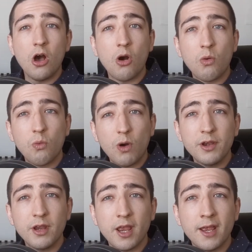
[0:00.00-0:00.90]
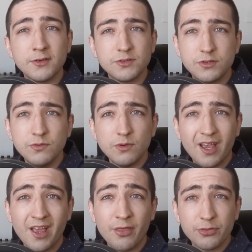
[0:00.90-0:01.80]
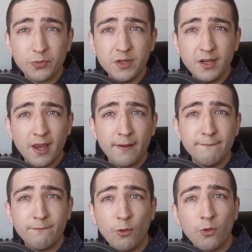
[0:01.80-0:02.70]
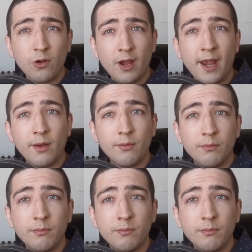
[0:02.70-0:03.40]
1 and 2 and 3 and 4 and...